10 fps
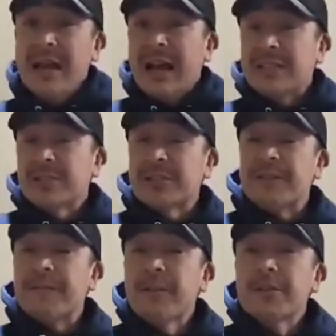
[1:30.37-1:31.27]
I took the
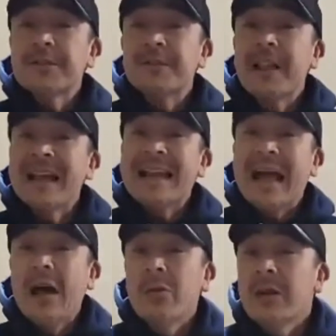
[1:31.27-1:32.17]
first flight
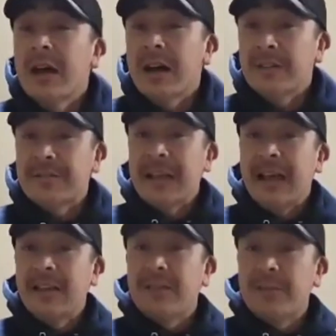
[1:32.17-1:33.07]
out of
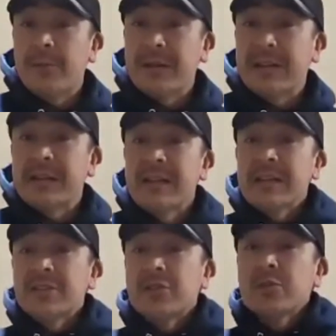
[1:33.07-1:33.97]
California
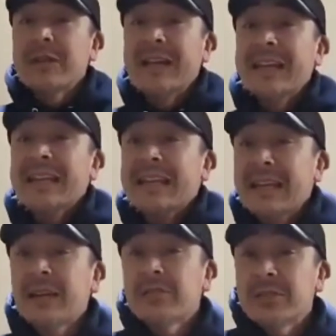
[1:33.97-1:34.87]
to get
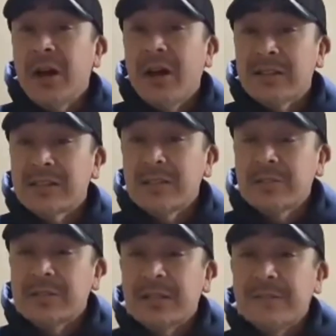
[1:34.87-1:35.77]
here to
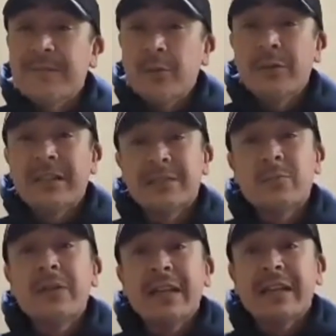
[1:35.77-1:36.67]
Oskaloosa for this
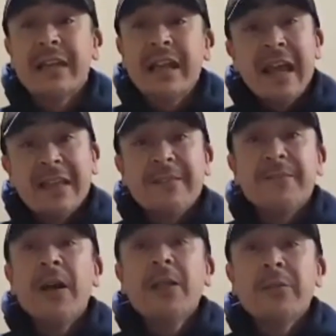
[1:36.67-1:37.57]
week and the
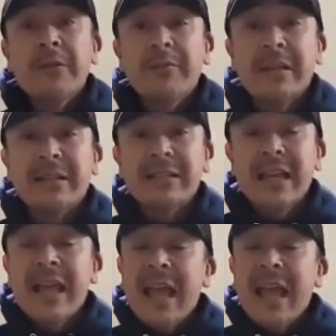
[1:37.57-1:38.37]
following weeks.